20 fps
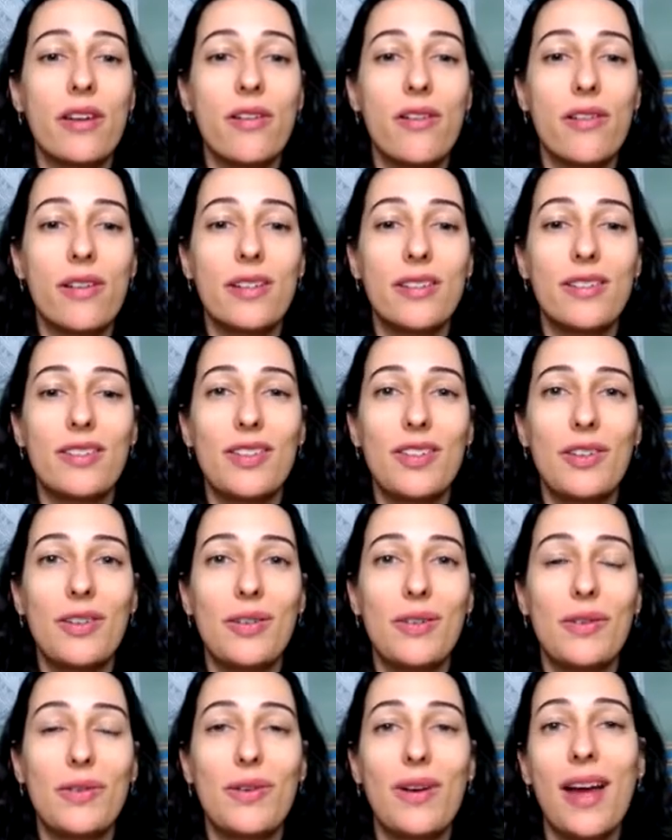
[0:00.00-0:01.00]
going
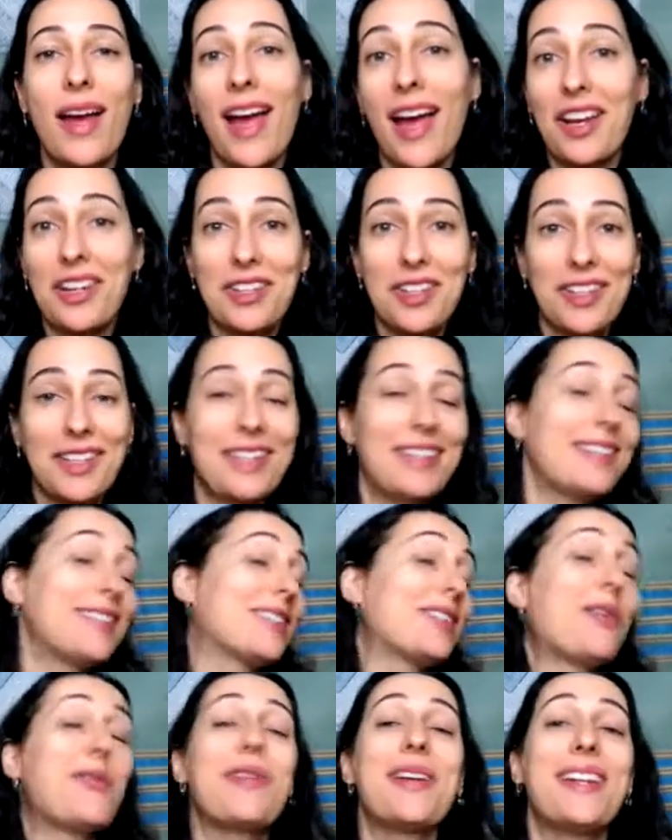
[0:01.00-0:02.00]
to actually
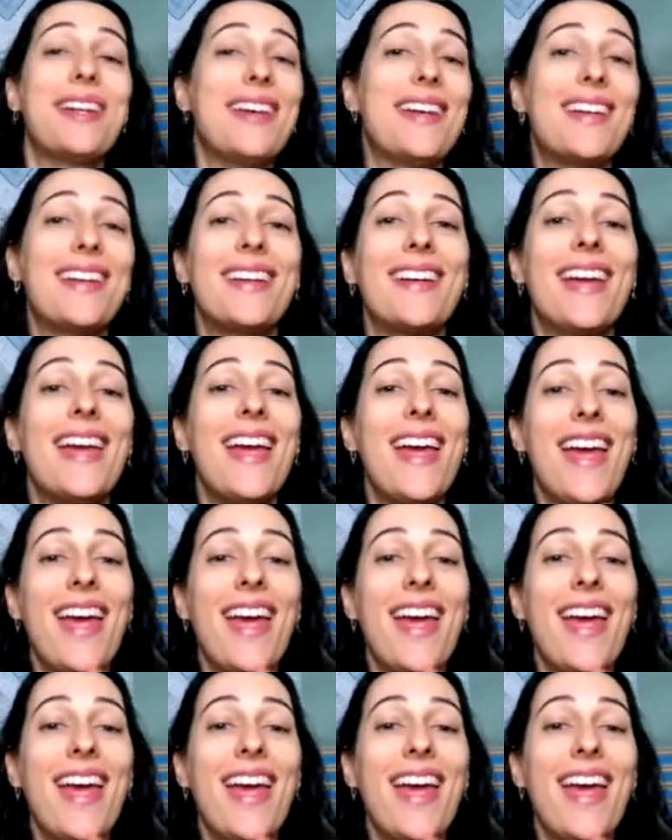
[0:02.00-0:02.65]
soak it in